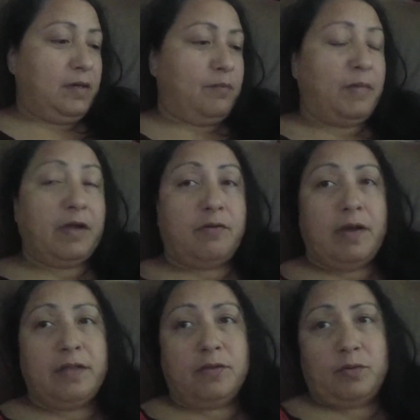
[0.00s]
my
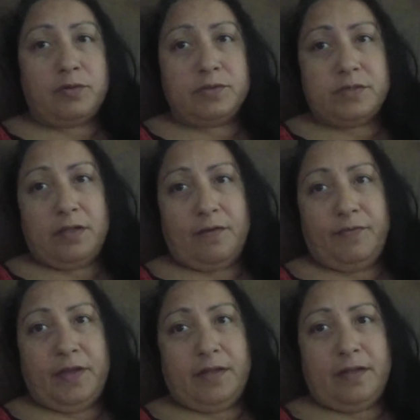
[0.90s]
granddaughters
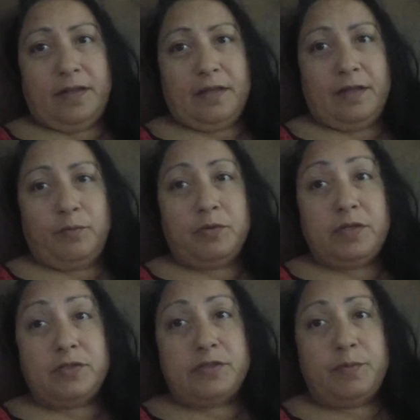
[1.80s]
loved it it
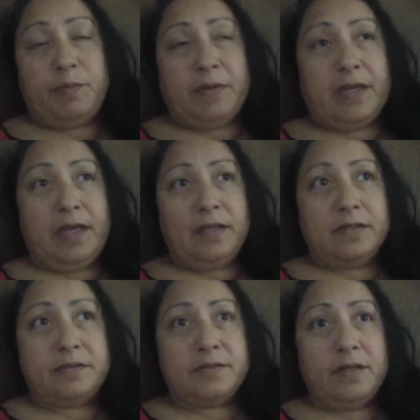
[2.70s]
used to be
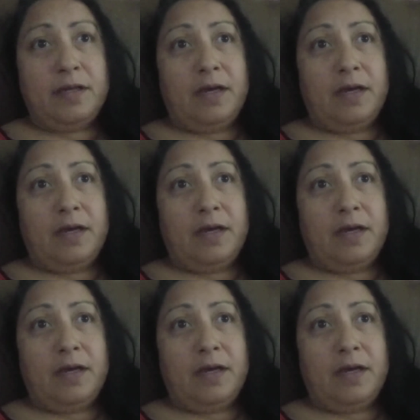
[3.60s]
Mikayla's